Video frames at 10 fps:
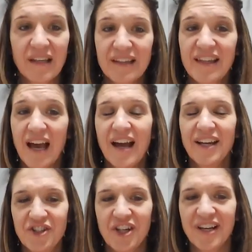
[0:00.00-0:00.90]
Eh,
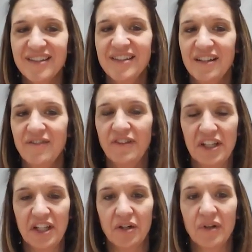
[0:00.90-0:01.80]
I just did a
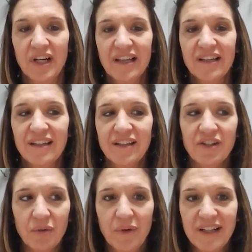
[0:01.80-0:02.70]
video. You
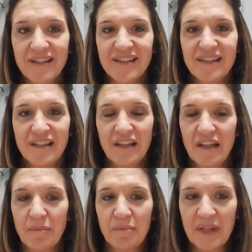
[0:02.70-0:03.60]
know what?
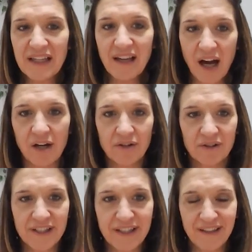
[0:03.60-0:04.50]
Being
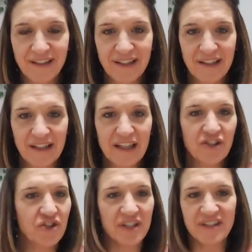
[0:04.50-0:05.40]
hungry is
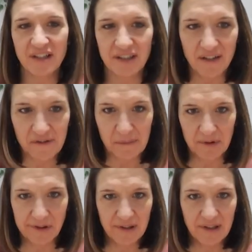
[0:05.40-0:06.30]
just
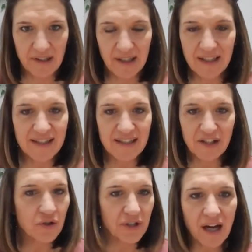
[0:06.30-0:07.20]
uncomfortable it's
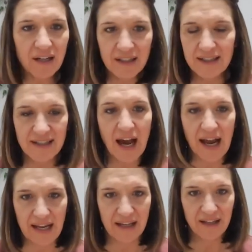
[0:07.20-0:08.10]
you're not going to die.